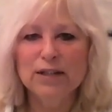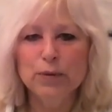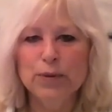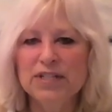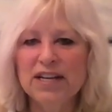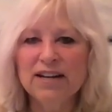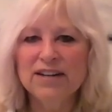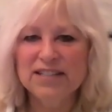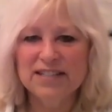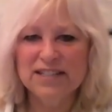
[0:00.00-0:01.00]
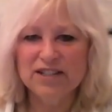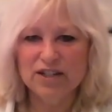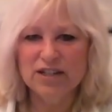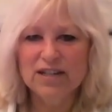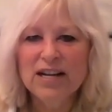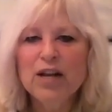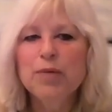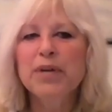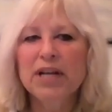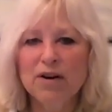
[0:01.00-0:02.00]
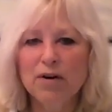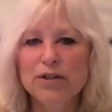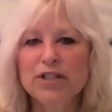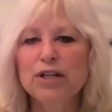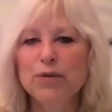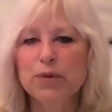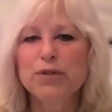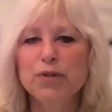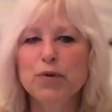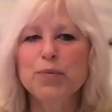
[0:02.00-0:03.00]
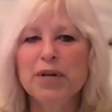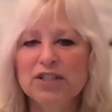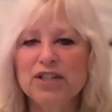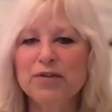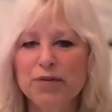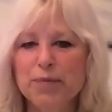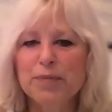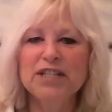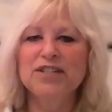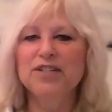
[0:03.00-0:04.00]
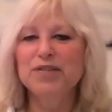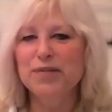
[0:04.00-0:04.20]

It was their decision because it was too much information